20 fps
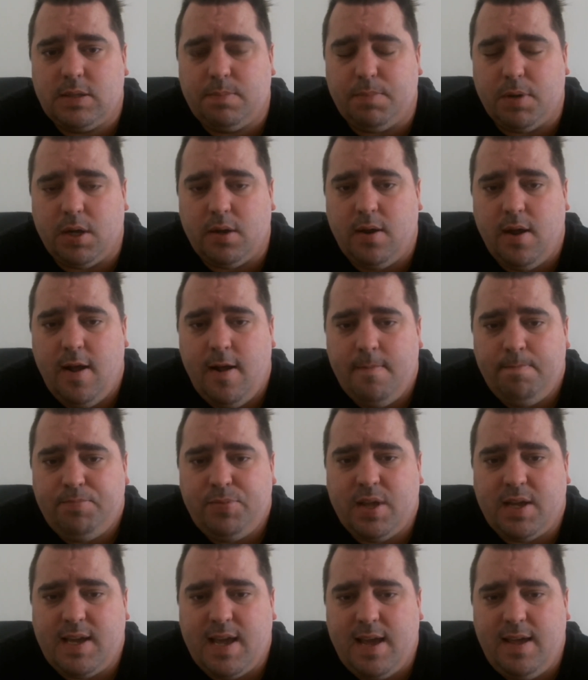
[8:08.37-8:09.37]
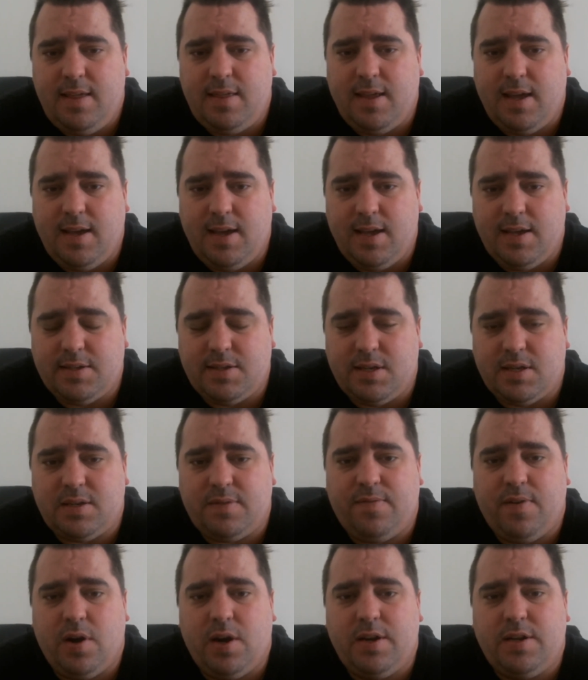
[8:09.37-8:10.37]
But the key thing is it's
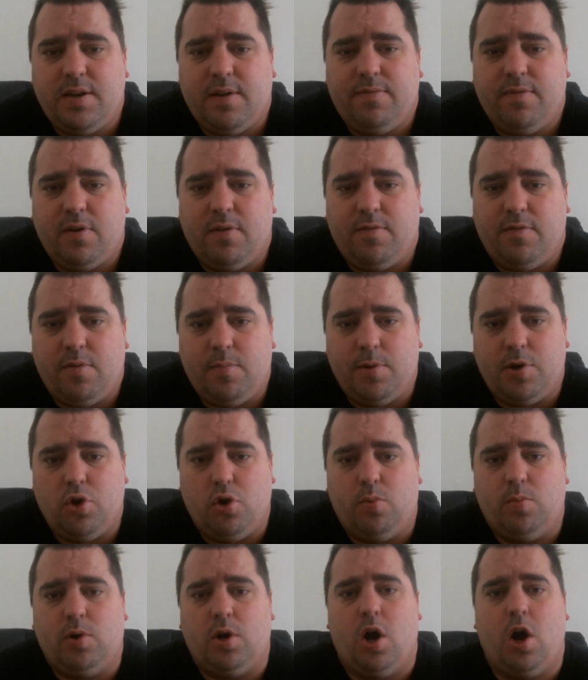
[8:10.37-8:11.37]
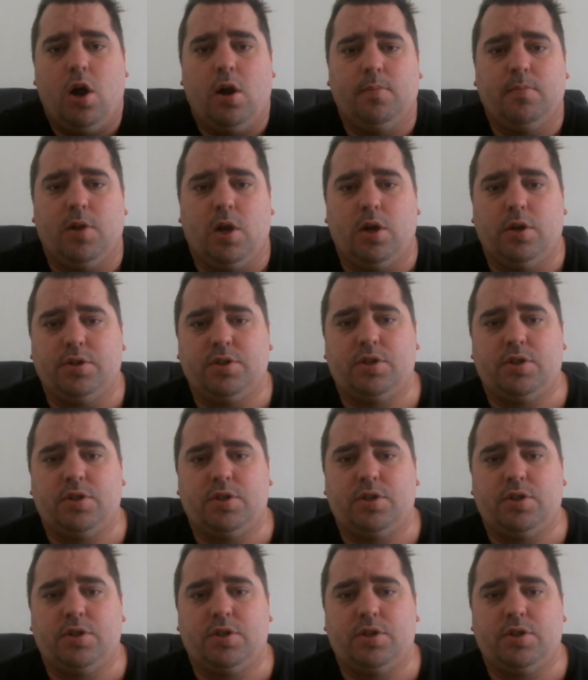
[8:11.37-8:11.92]
very different from a normal home loan.